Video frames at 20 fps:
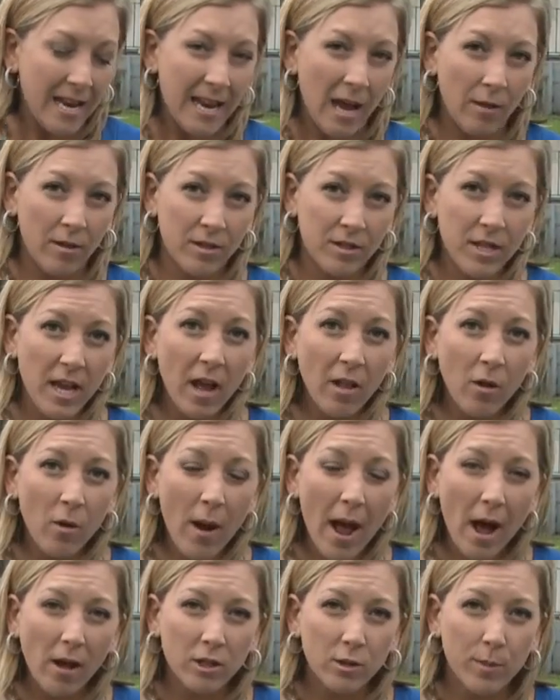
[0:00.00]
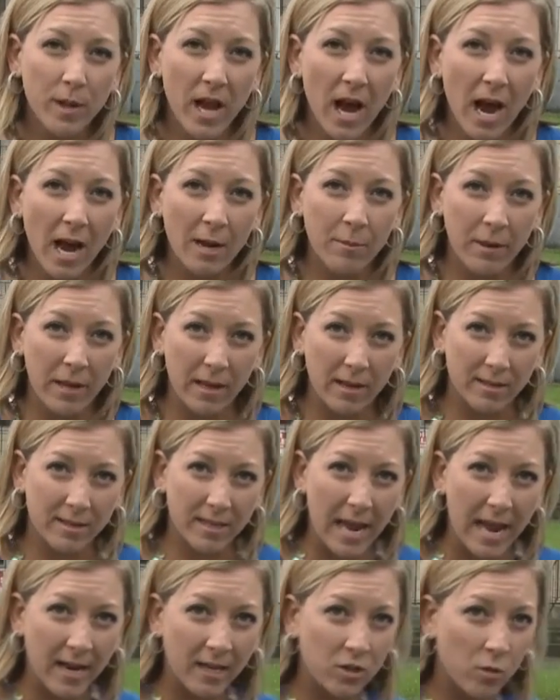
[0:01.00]
Now, this yellow house behind me,
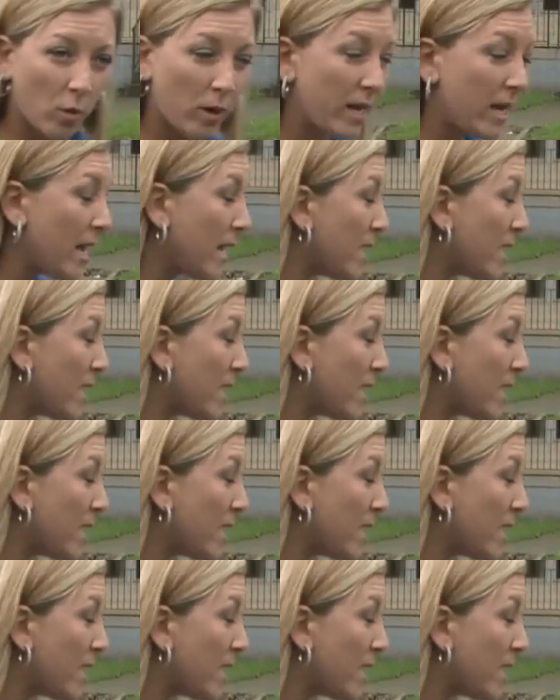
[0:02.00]
it's eight twenty